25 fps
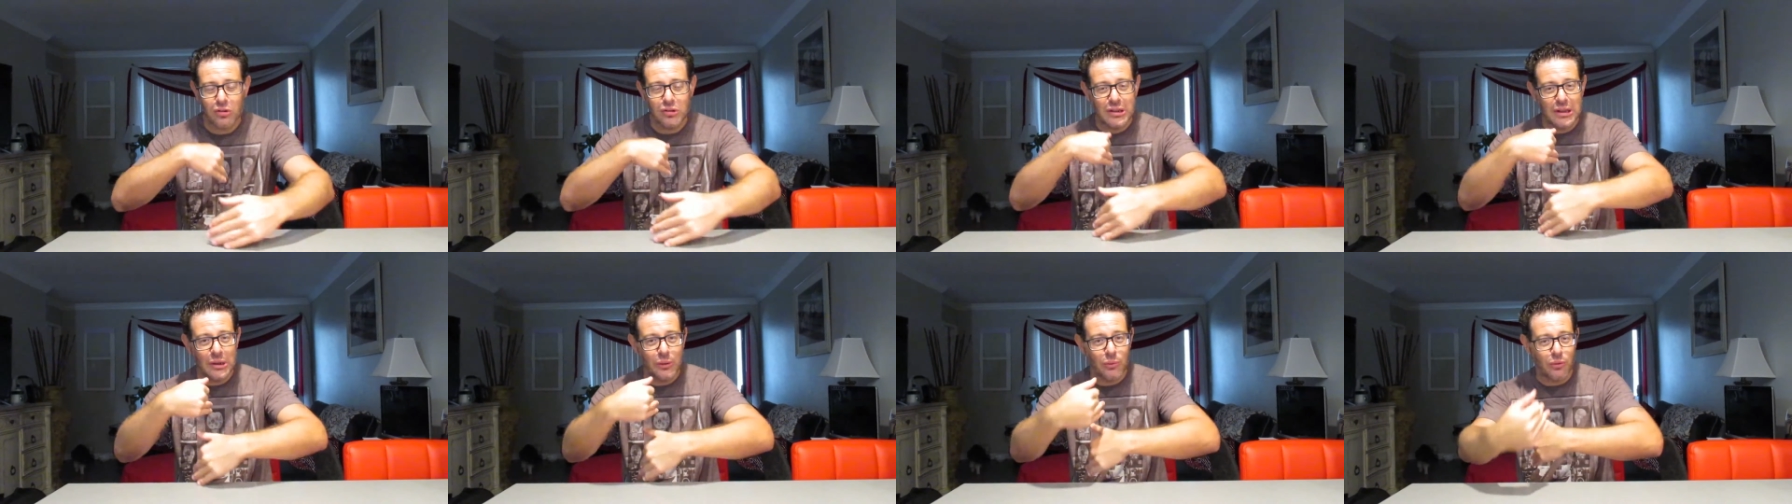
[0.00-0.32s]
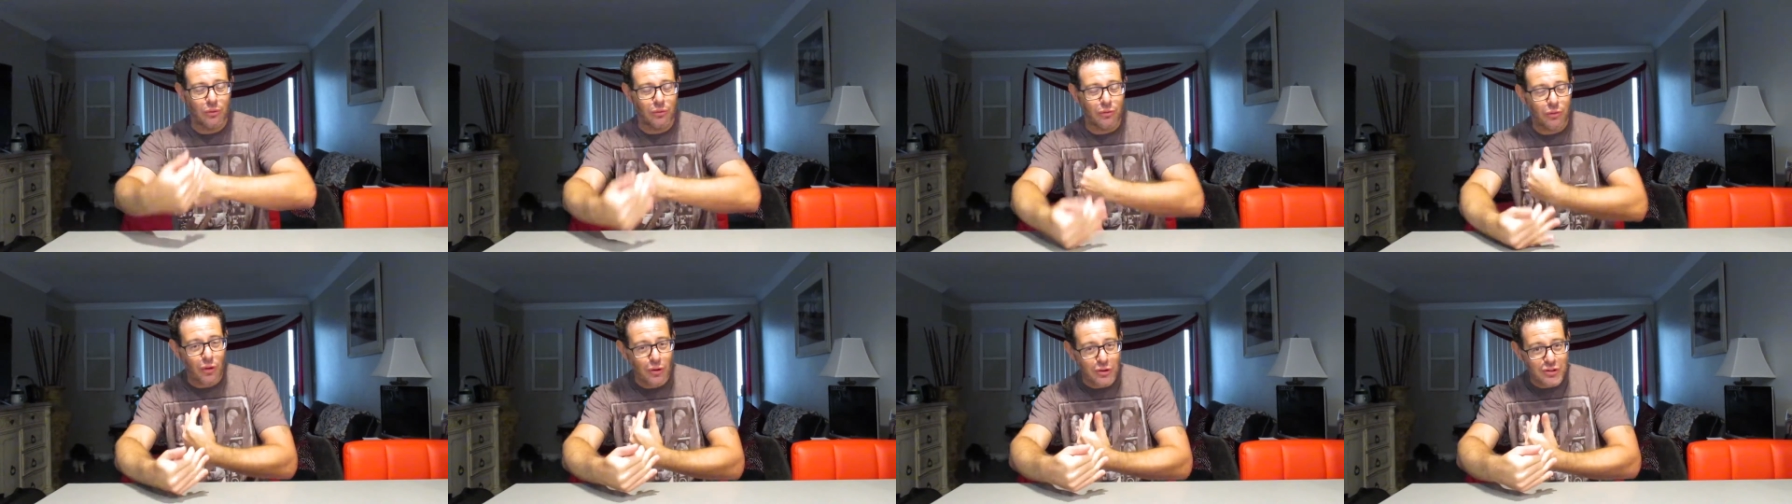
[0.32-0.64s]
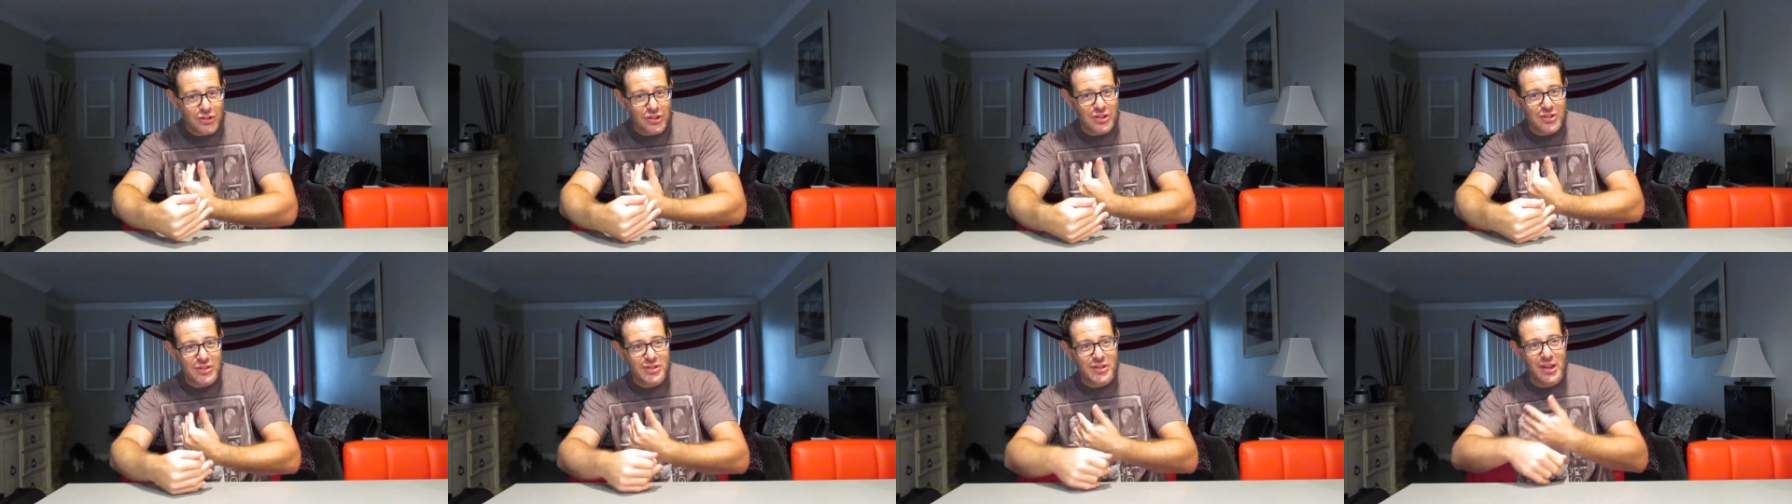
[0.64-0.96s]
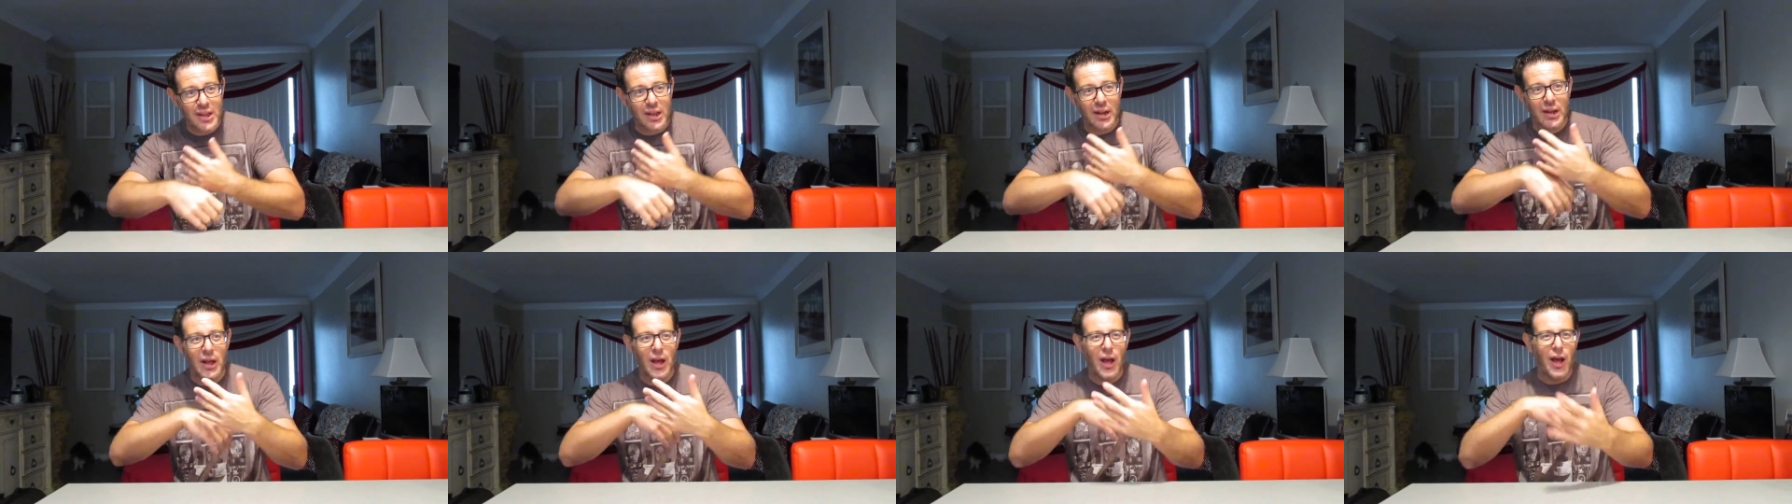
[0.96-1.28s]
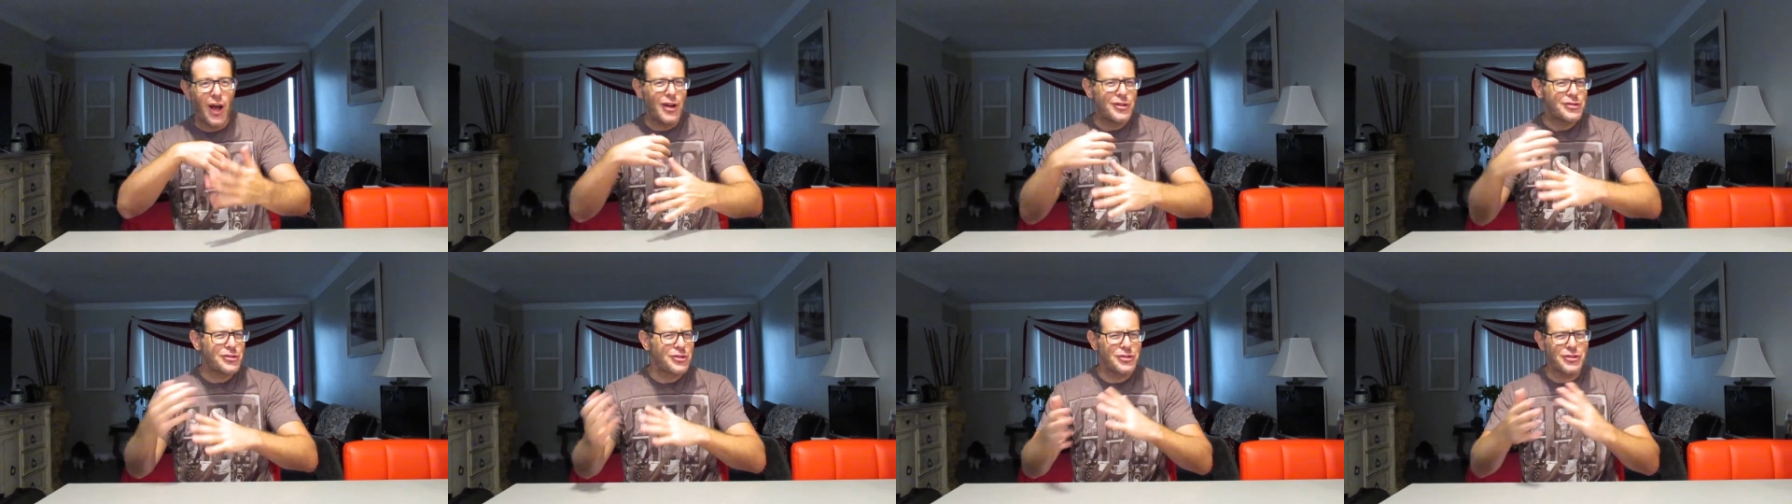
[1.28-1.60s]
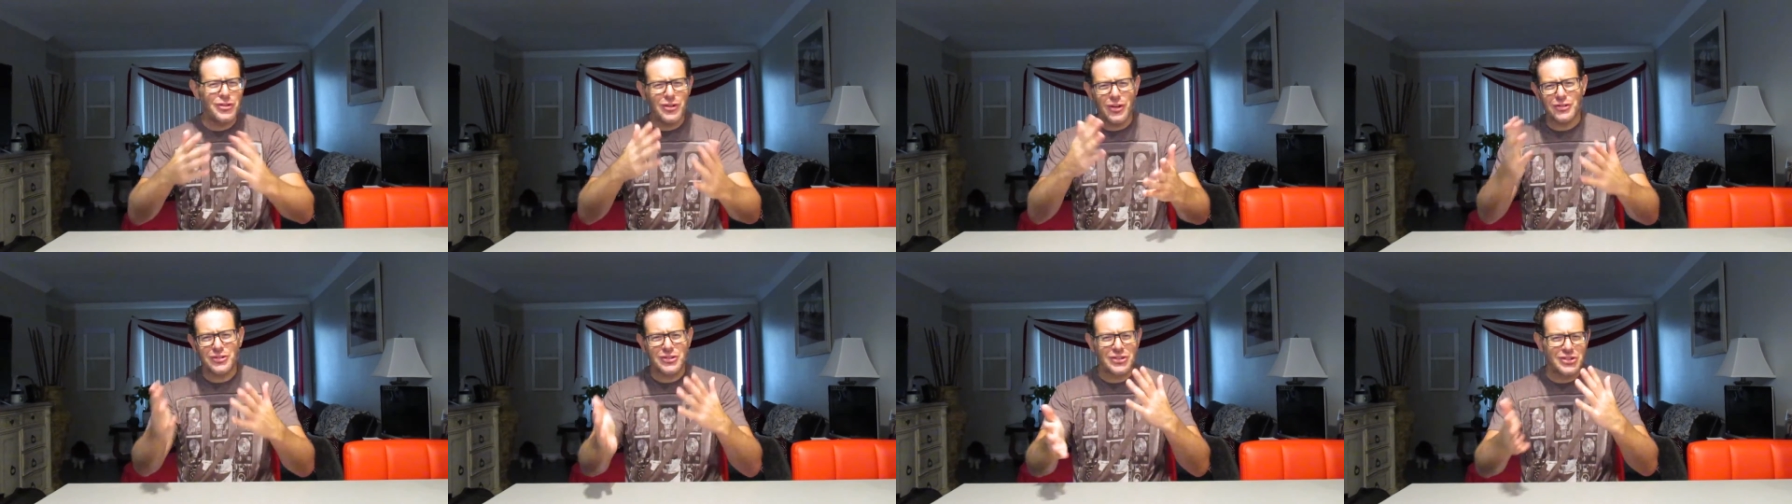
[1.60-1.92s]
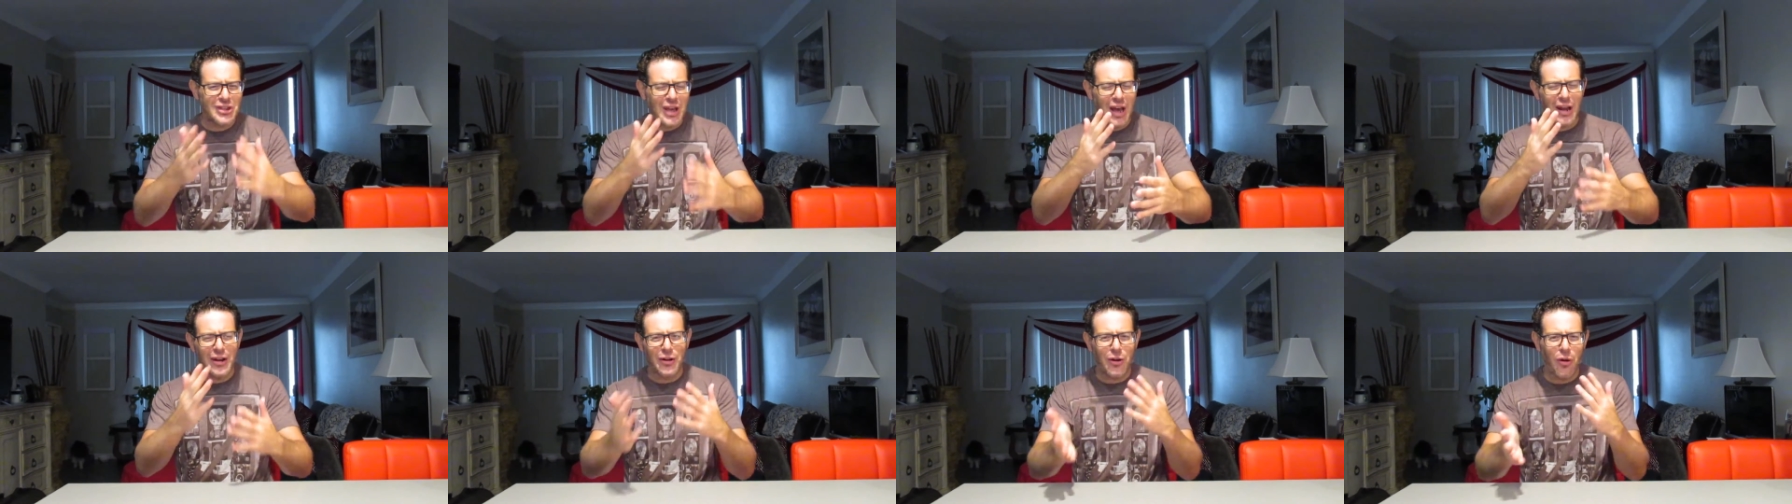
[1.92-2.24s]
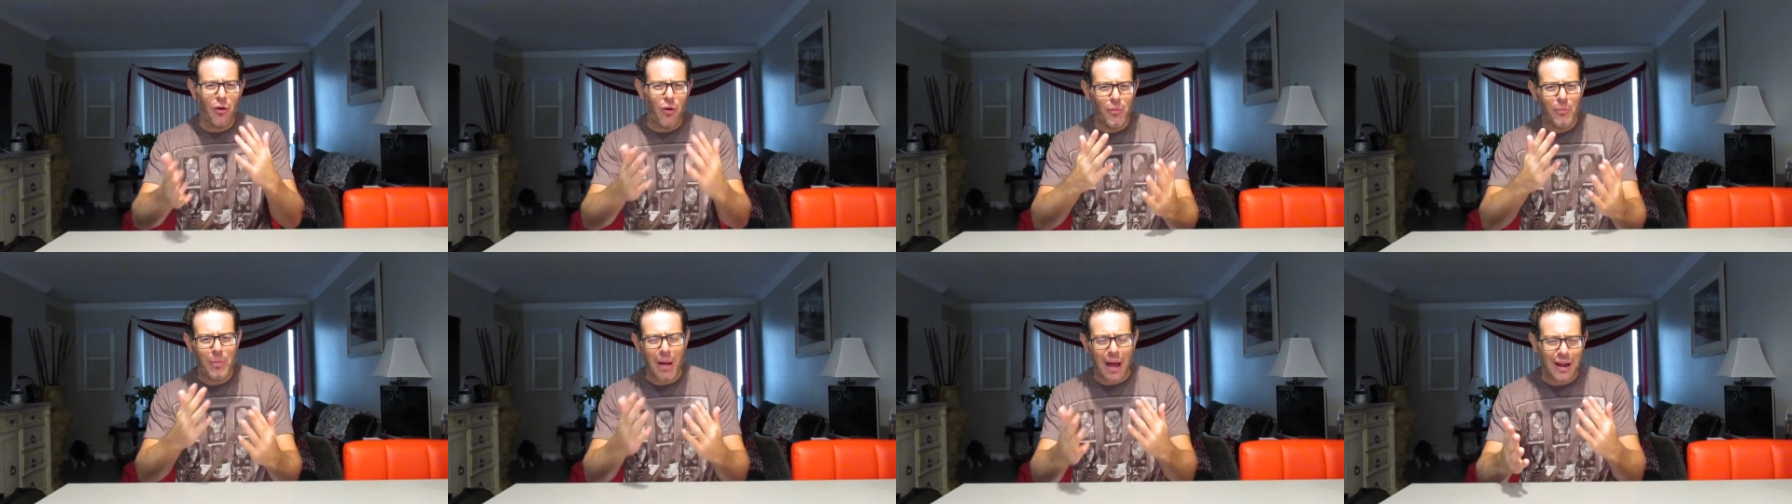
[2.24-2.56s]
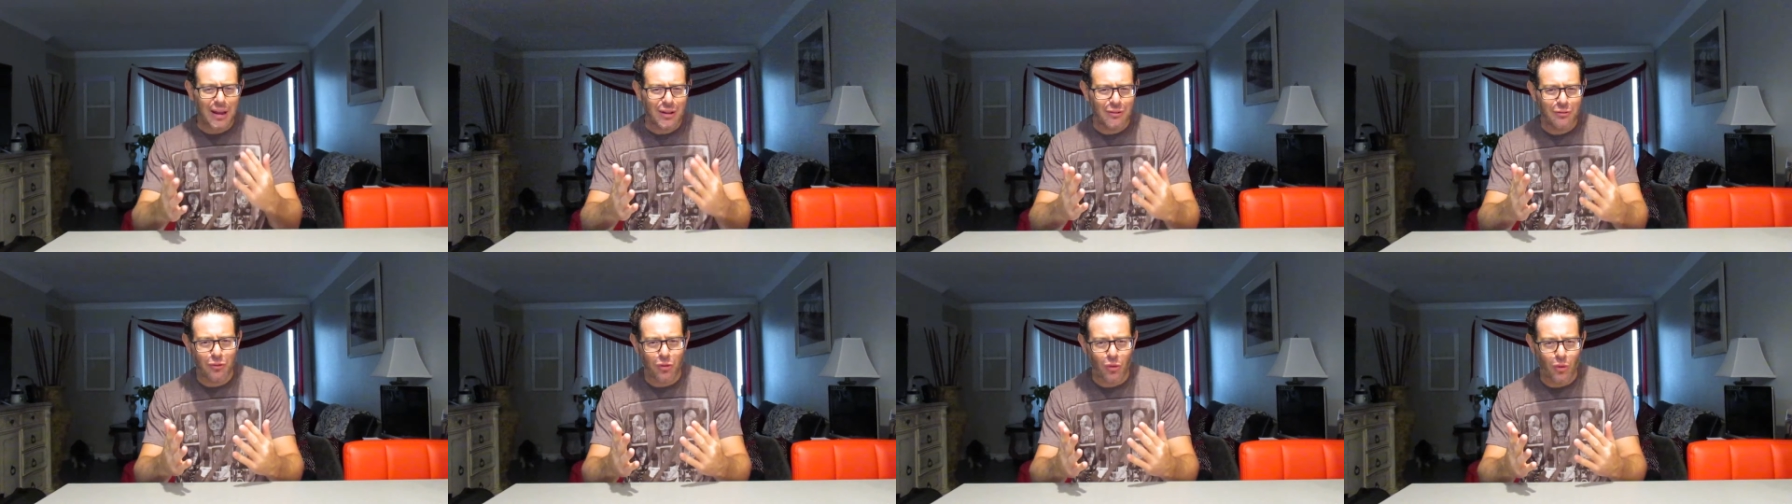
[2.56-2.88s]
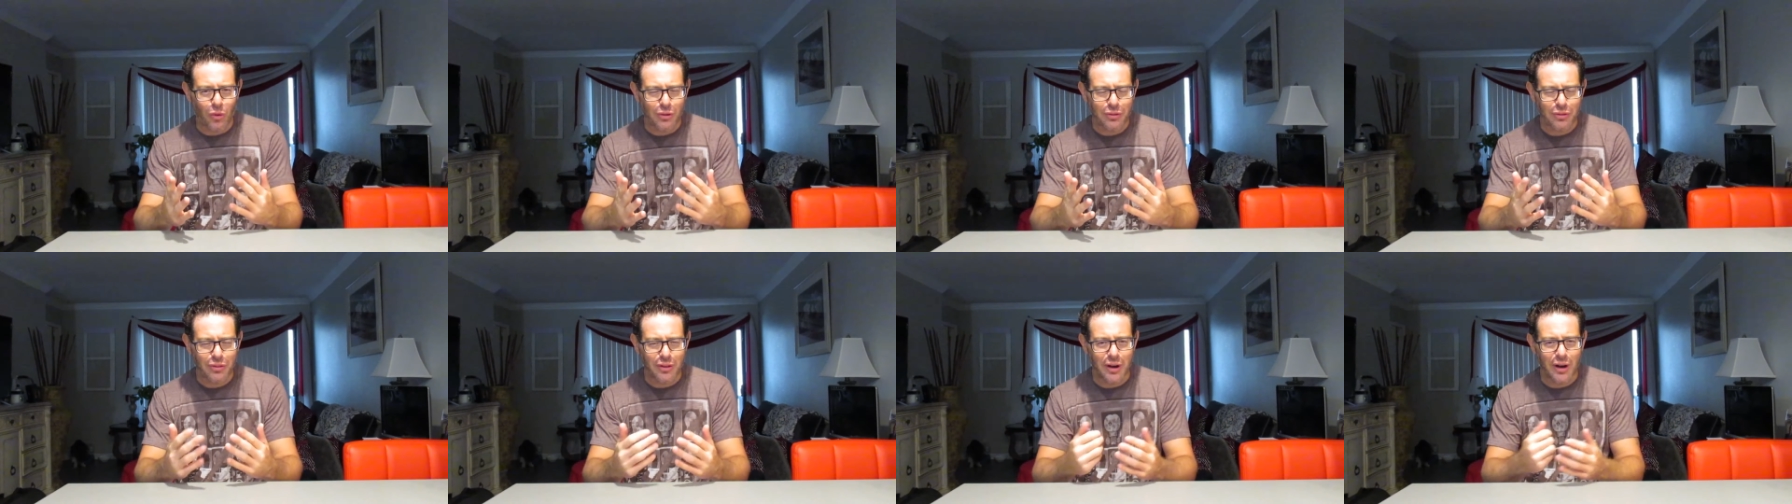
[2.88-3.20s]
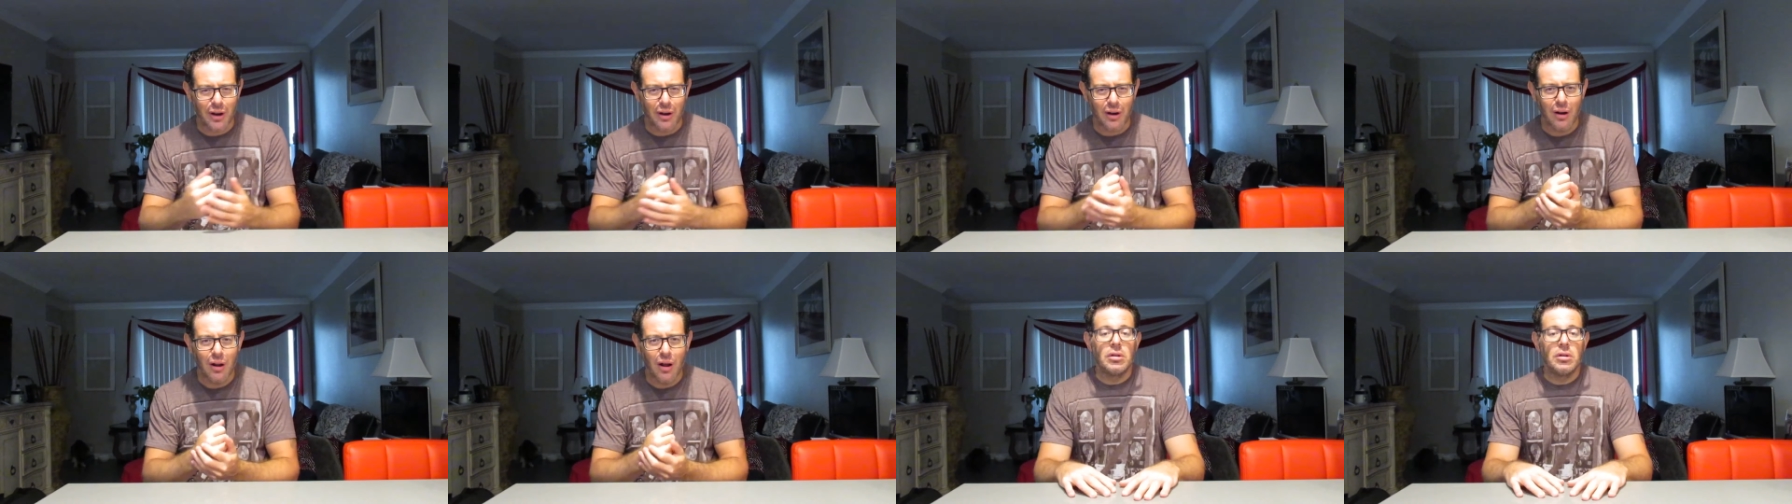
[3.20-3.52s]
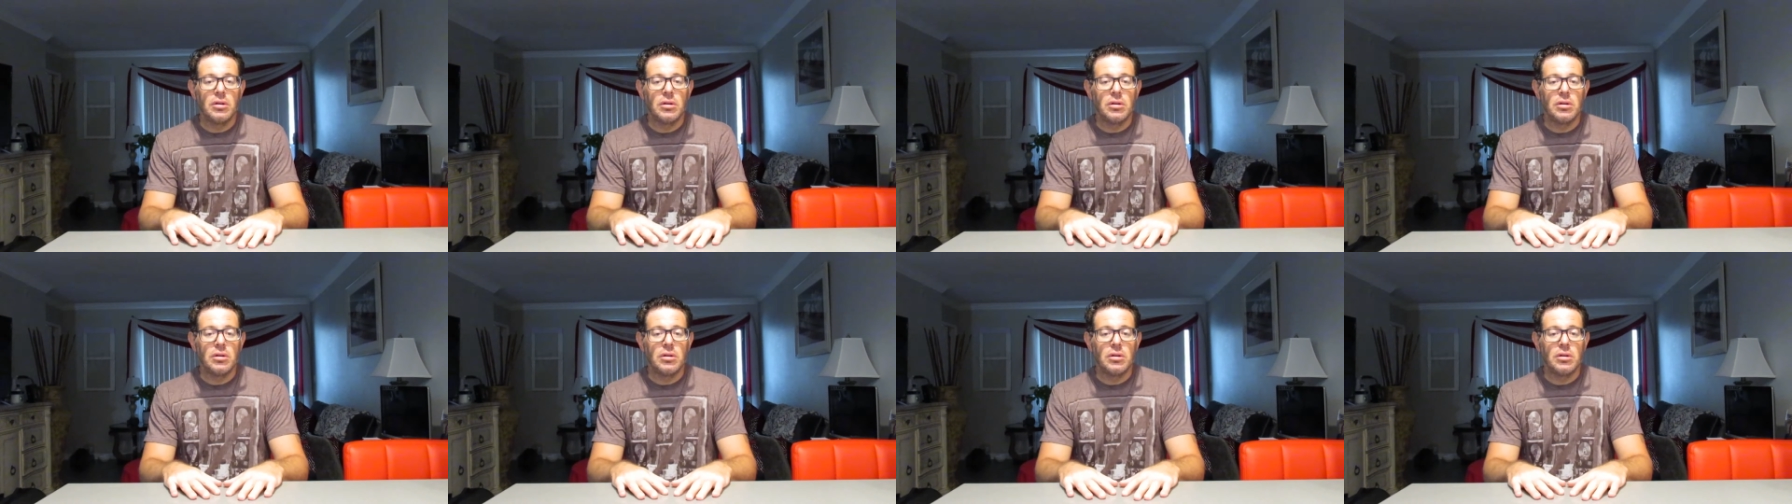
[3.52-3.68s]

Lee reverses it. So it's just kind of going back and forth there.